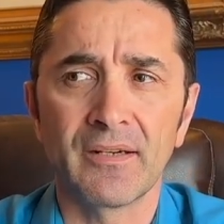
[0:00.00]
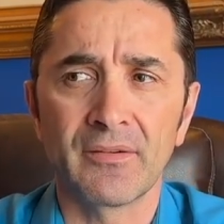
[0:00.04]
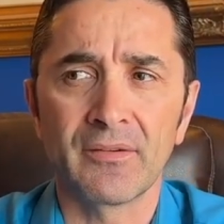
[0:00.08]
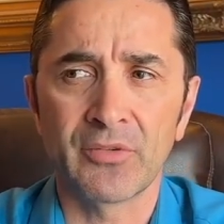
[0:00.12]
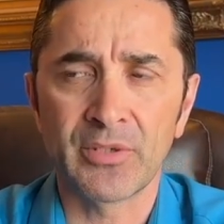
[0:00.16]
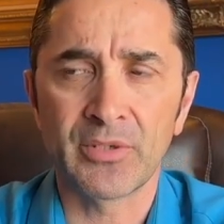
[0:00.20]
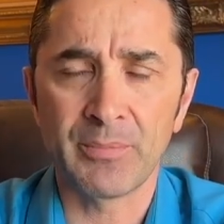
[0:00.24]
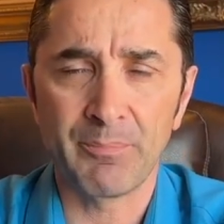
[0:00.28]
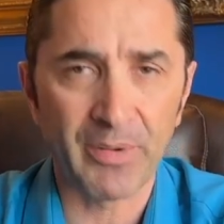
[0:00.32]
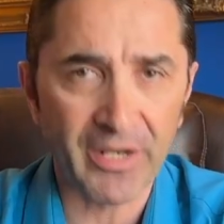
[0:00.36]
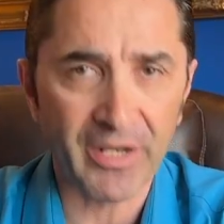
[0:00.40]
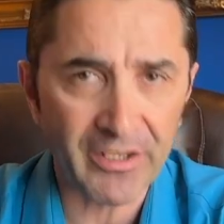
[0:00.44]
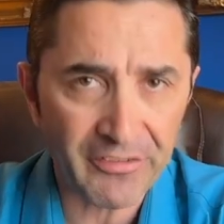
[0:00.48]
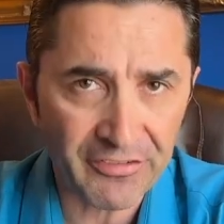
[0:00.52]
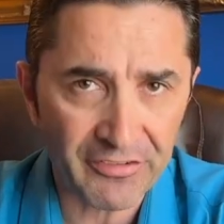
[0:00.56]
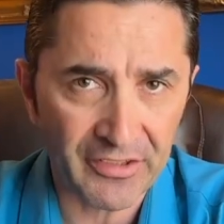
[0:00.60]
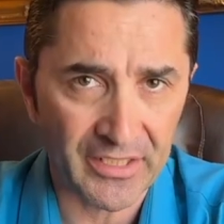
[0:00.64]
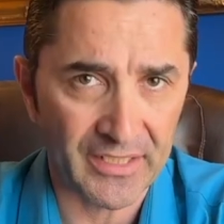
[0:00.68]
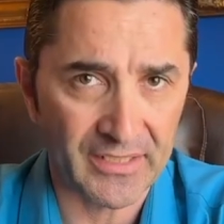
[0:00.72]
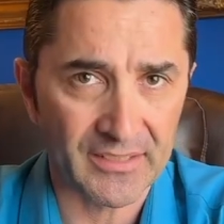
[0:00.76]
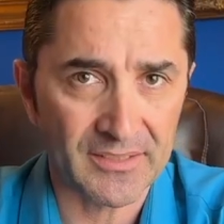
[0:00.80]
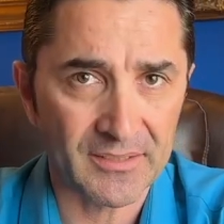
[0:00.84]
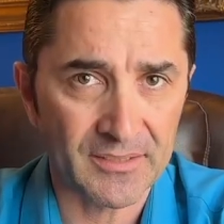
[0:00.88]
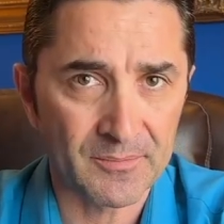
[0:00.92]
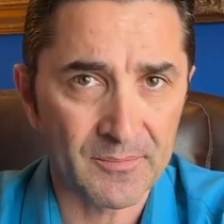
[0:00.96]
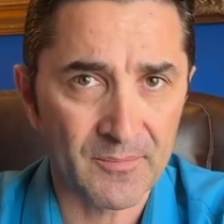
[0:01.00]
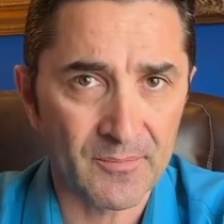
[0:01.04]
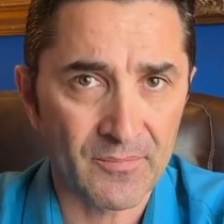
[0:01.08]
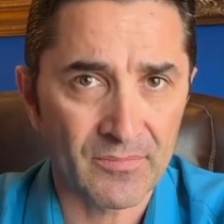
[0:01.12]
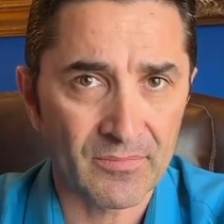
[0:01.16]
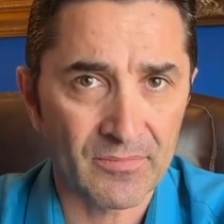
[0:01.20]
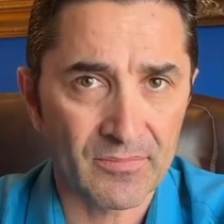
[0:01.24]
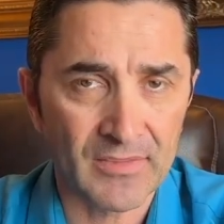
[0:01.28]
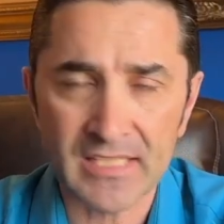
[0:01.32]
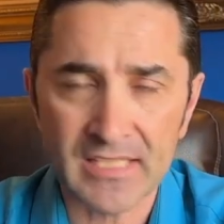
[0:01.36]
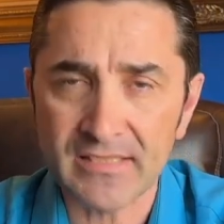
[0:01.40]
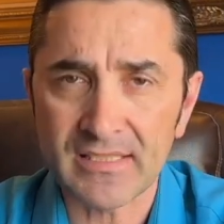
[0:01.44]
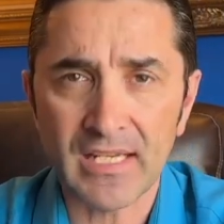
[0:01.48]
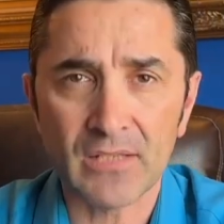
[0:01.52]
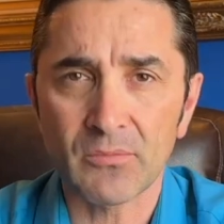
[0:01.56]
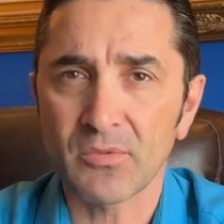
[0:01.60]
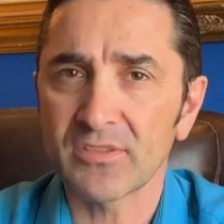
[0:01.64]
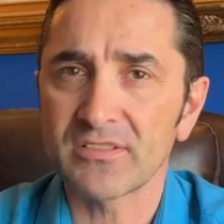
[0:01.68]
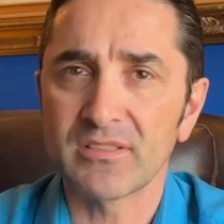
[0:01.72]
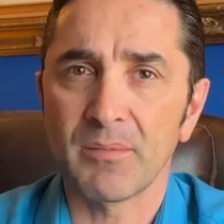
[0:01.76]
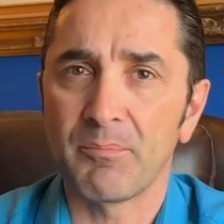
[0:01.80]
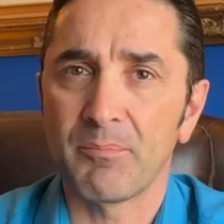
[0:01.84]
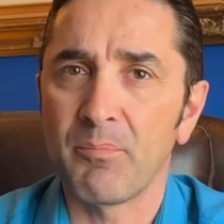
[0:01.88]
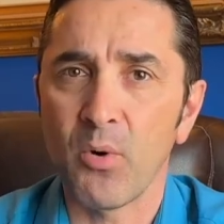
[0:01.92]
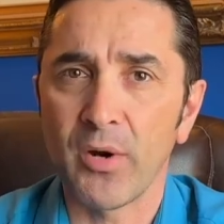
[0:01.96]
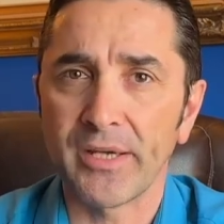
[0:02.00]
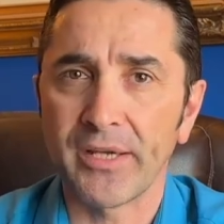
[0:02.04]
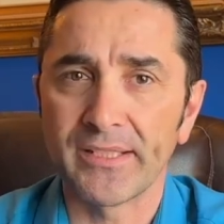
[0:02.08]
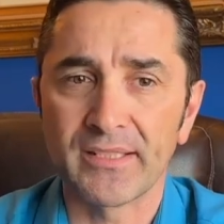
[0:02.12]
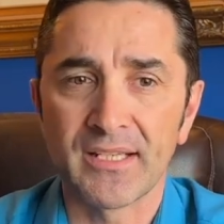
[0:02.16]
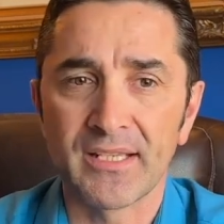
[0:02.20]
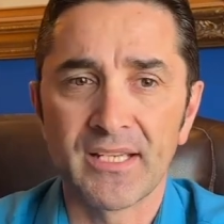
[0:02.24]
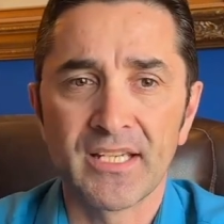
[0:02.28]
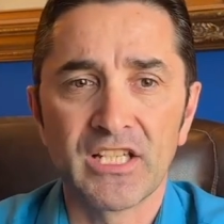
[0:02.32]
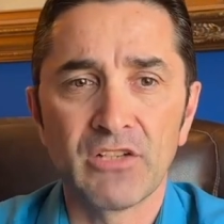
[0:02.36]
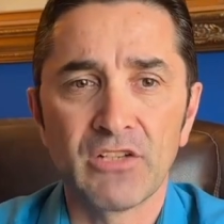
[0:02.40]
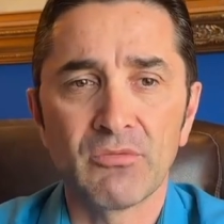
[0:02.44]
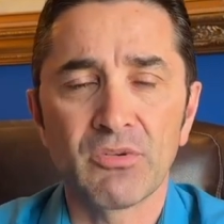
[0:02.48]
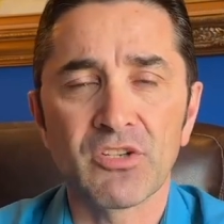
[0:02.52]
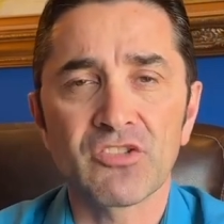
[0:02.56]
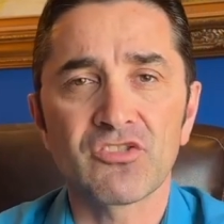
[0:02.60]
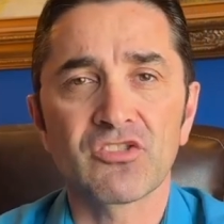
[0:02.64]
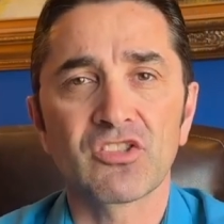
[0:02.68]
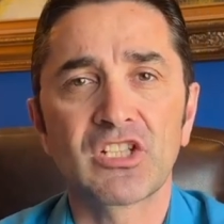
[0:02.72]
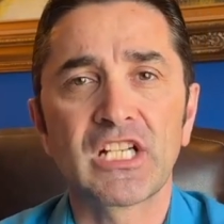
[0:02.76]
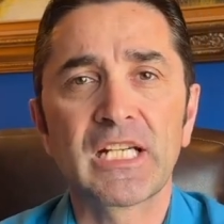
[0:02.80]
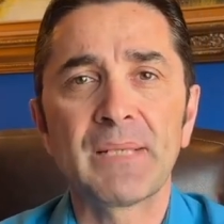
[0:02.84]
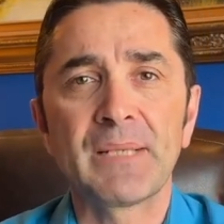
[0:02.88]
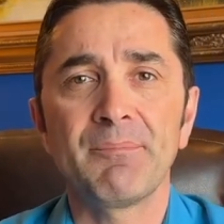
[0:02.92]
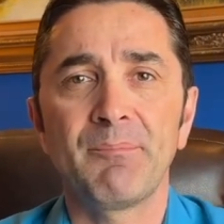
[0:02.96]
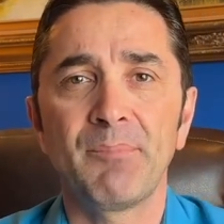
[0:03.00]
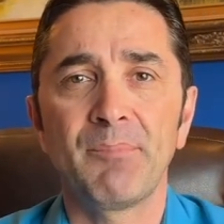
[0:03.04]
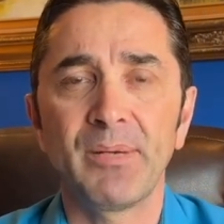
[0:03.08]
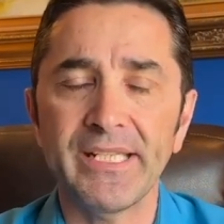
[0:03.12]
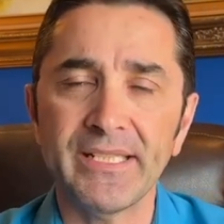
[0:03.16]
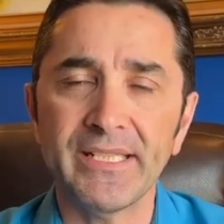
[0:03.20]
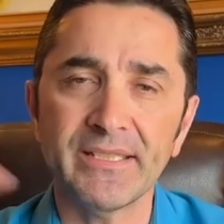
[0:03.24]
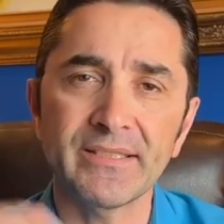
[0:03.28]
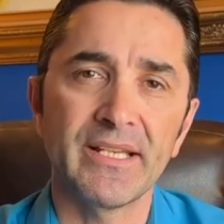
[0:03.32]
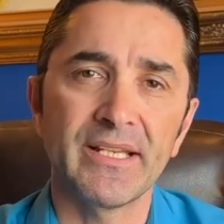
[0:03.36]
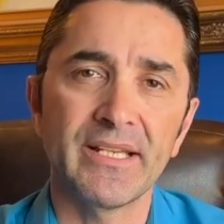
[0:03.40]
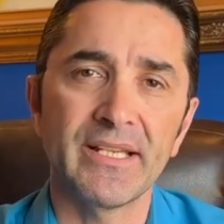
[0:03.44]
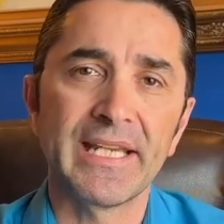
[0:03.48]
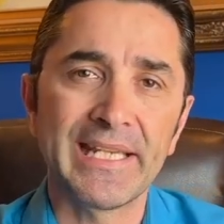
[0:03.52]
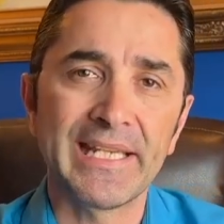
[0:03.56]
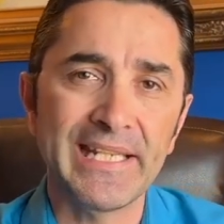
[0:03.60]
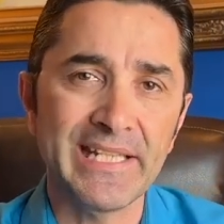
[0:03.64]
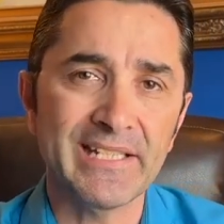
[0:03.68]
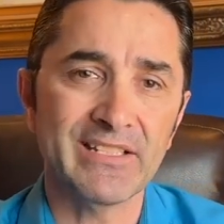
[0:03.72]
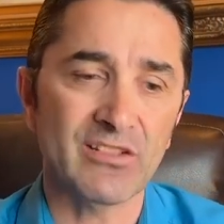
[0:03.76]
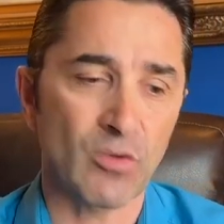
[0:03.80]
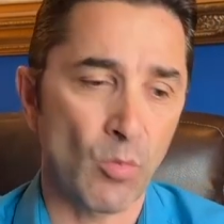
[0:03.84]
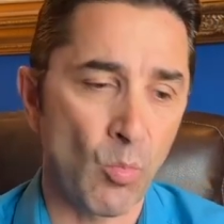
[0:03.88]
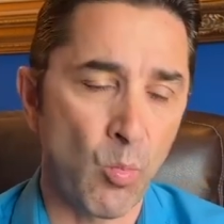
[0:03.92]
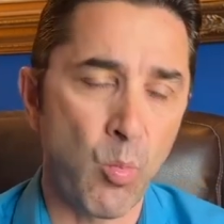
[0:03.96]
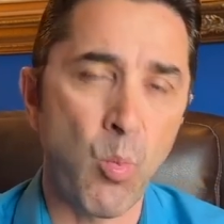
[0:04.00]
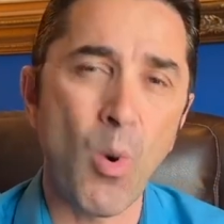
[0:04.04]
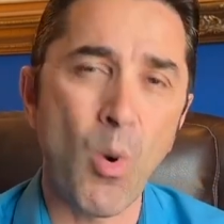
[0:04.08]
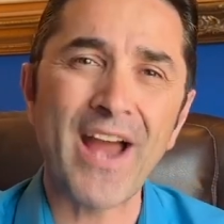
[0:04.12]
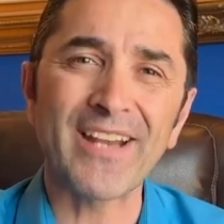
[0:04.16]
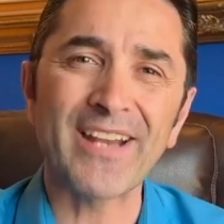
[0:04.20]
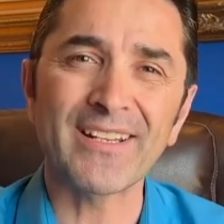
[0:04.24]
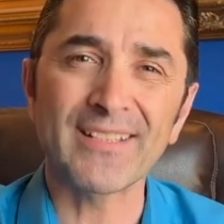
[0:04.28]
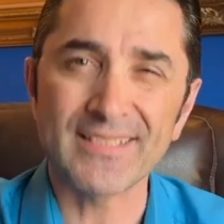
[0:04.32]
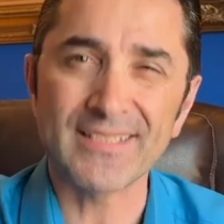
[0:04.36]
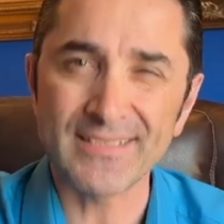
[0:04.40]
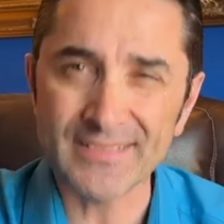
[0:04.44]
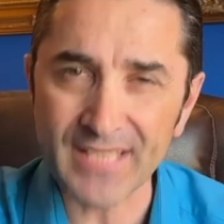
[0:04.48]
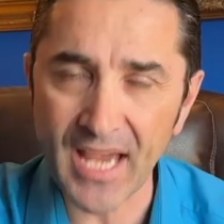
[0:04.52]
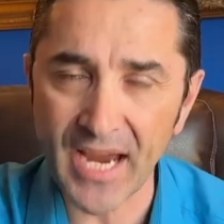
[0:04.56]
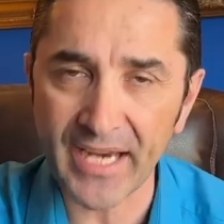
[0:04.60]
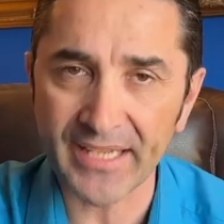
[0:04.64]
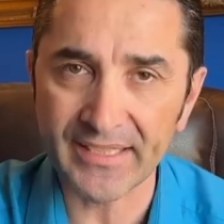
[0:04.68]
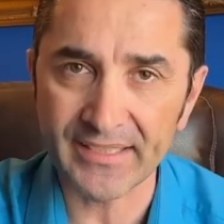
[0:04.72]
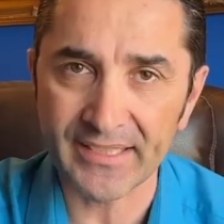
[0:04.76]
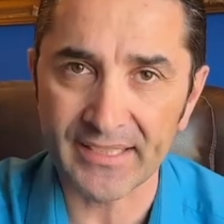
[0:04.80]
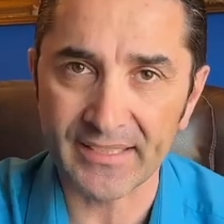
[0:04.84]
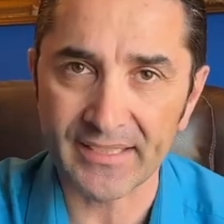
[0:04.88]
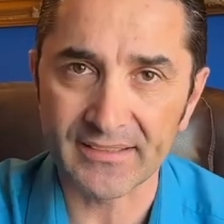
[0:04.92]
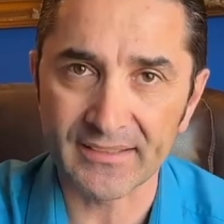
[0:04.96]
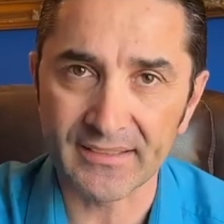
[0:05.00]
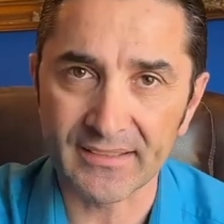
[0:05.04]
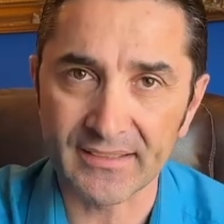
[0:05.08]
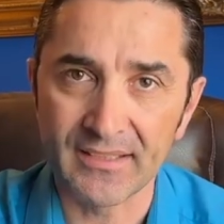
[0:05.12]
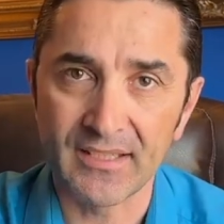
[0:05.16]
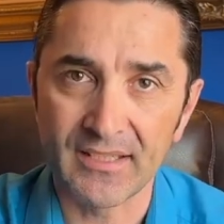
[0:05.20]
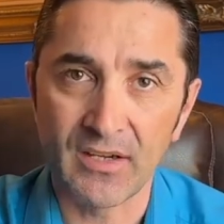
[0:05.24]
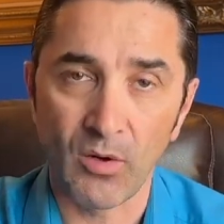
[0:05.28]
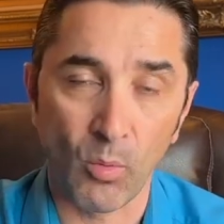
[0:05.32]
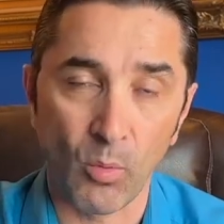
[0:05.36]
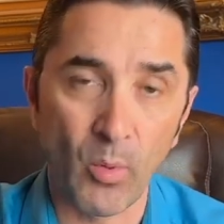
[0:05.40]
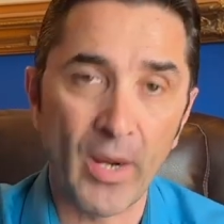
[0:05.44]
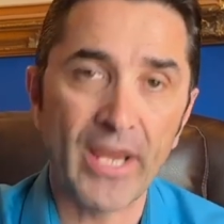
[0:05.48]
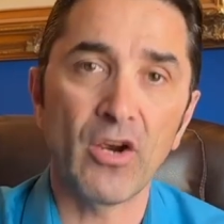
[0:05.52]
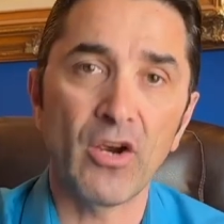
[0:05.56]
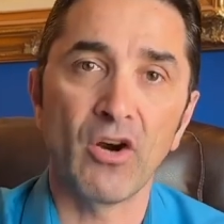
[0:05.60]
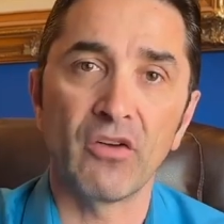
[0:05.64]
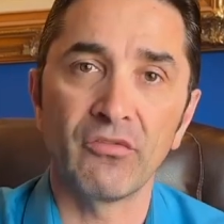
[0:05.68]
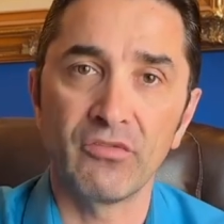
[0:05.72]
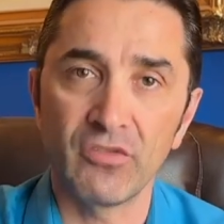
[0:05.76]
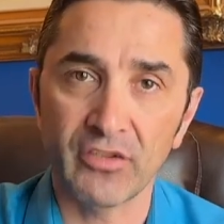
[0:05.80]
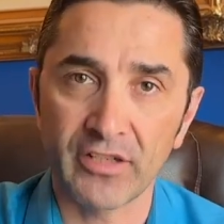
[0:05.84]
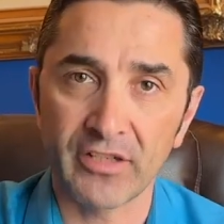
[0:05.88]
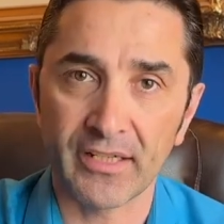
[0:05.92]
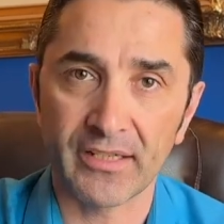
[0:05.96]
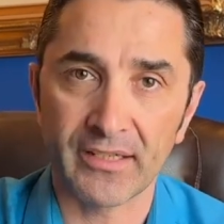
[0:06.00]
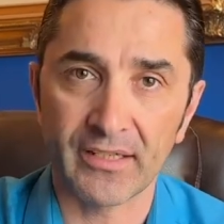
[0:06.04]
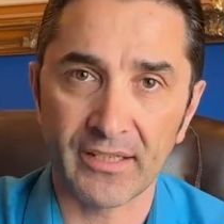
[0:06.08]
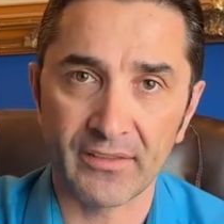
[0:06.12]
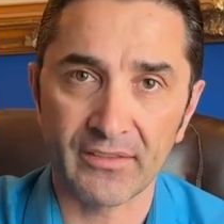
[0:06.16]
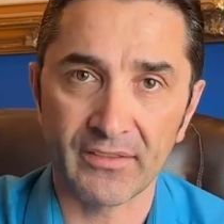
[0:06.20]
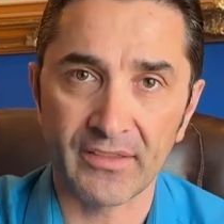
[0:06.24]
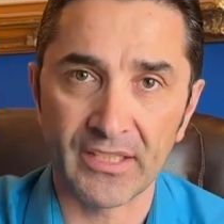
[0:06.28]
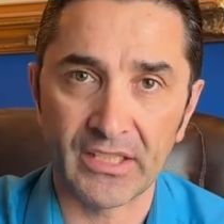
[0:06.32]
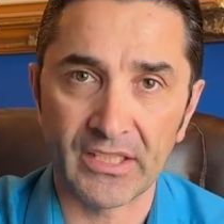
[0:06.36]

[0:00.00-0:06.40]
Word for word: rebuff it. That's not was the point. It was complete his one-sided way of looking at